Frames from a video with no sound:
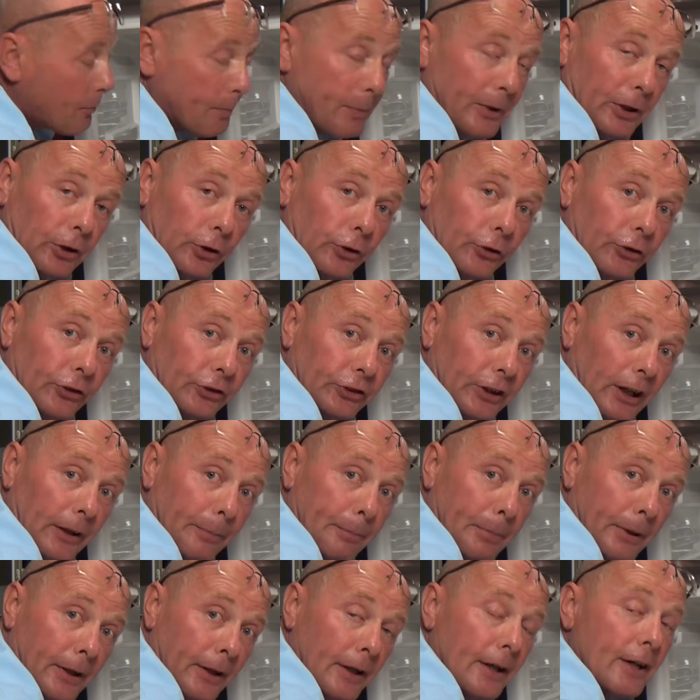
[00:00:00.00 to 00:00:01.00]
builds
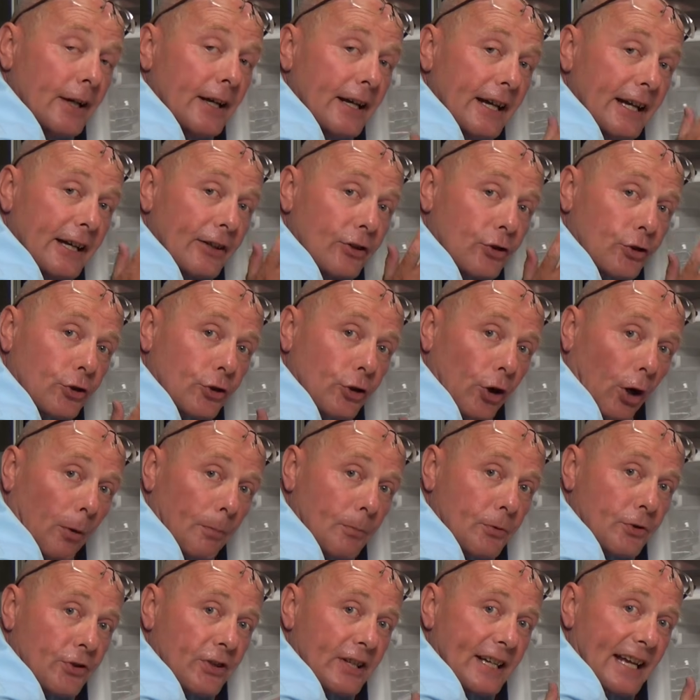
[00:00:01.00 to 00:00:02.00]
up, it
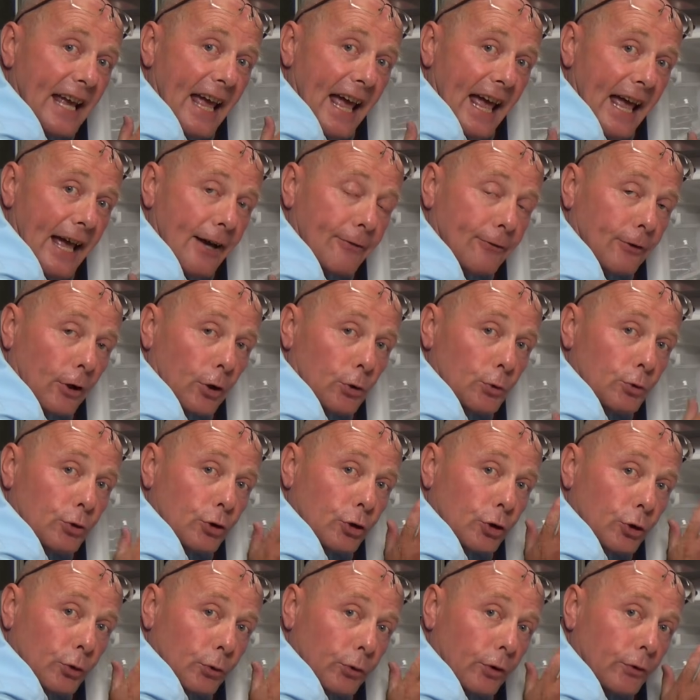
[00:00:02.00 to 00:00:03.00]
stops the airflow
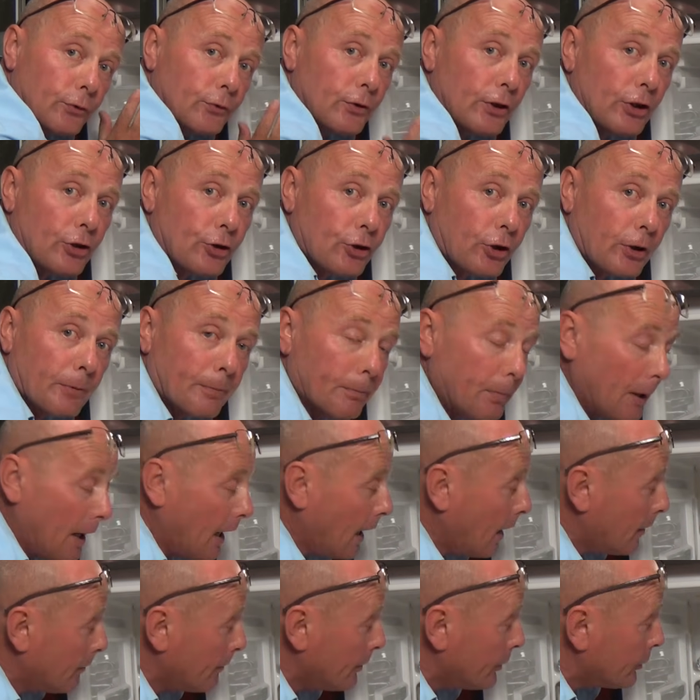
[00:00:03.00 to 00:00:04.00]
to the fridge
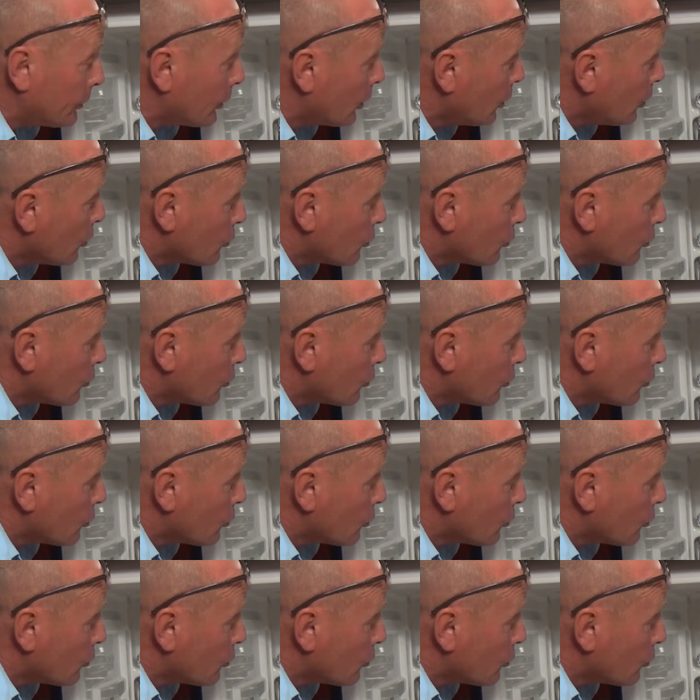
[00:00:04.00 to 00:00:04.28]
compartment.